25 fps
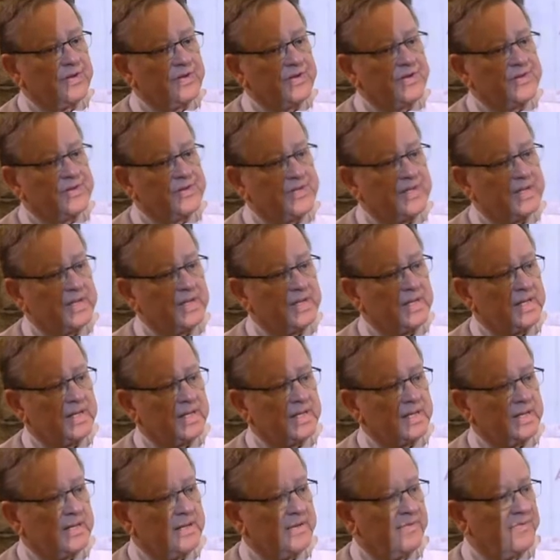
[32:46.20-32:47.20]
this
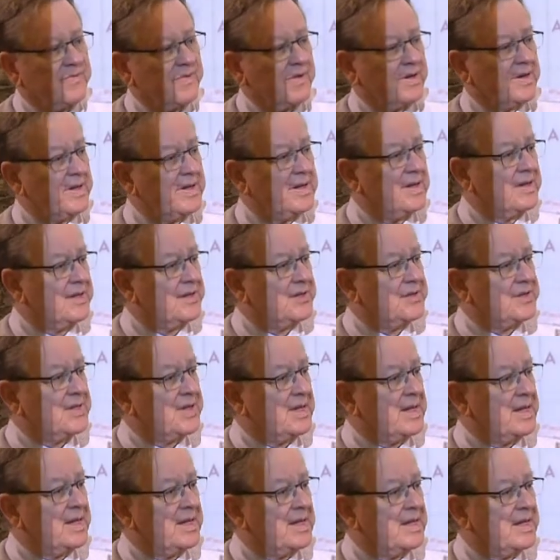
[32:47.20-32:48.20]
frontier
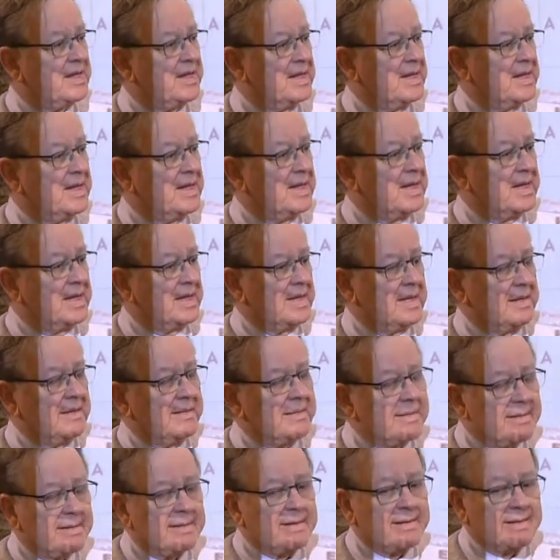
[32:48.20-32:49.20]
state.
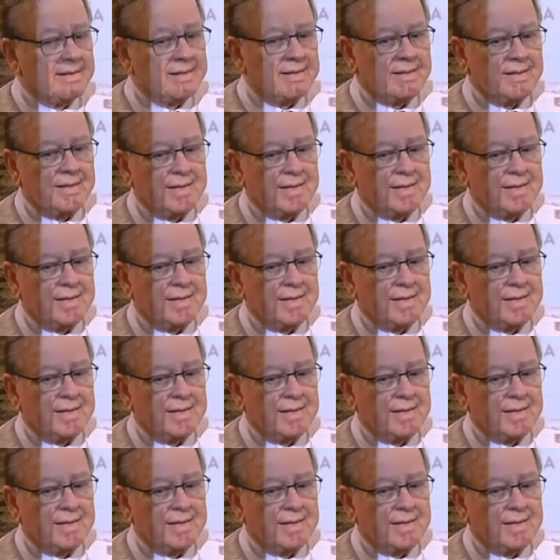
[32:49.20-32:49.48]
And